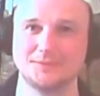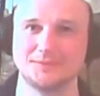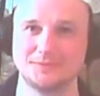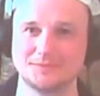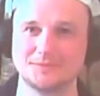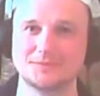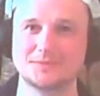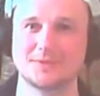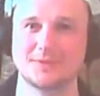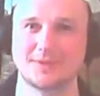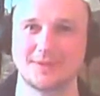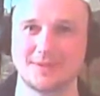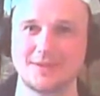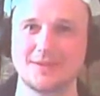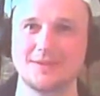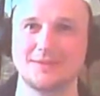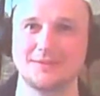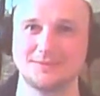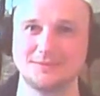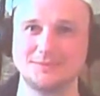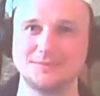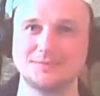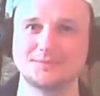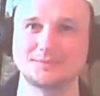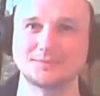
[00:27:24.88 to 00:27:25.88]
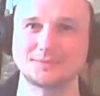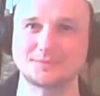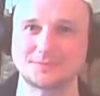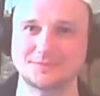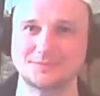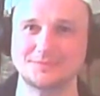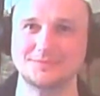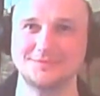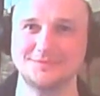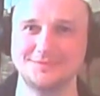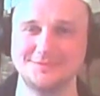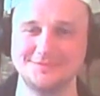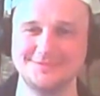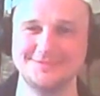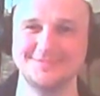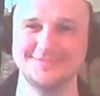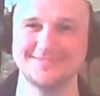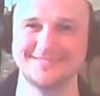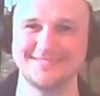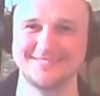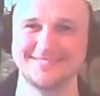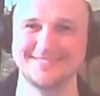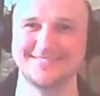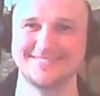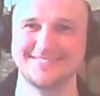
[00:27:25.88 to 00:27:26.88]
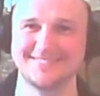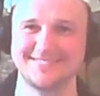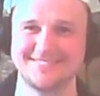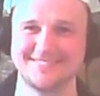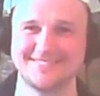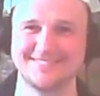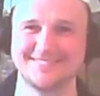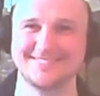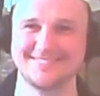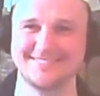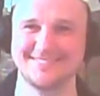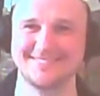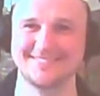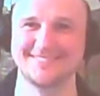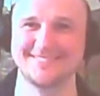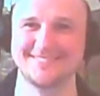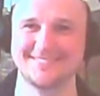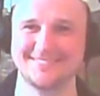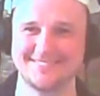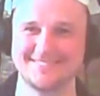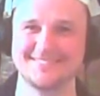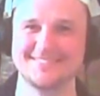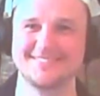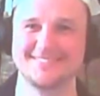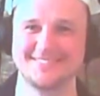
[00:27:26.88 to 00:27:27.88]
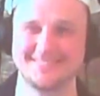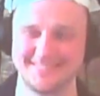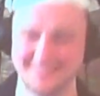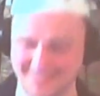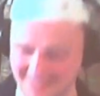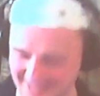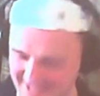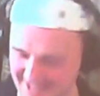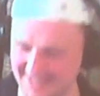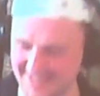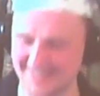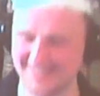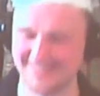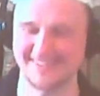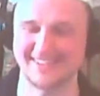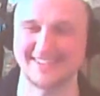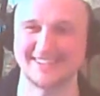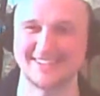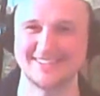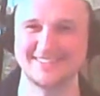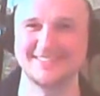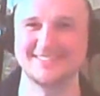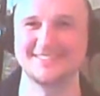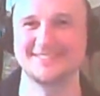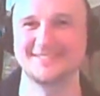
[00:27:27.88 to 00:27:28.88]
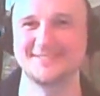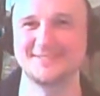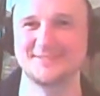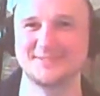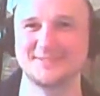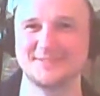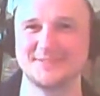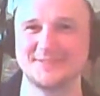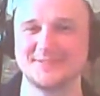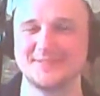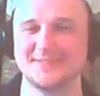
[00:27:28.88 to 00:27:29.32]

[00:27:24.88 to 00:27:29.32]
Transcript: have access to, and we want everything to look great. And that's amazing stuff.